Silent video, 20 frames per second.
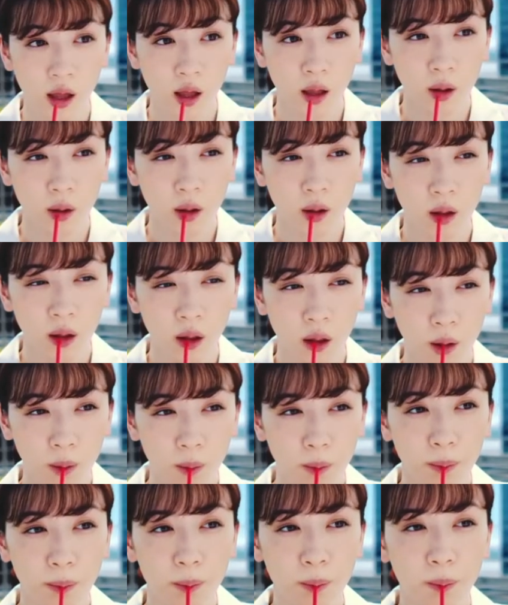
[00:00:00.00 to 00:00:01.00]
We understood
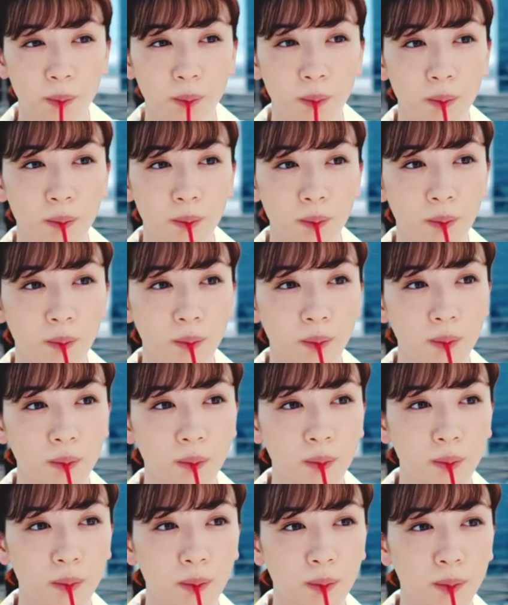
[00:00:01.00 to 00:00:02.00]
that the first time,
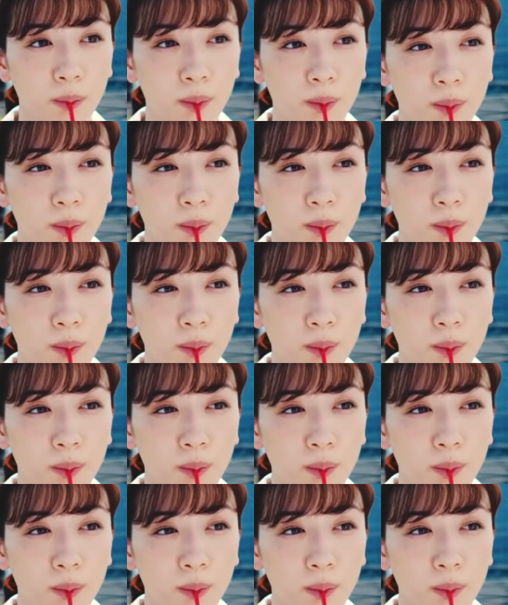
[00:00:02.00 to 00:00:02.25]
but I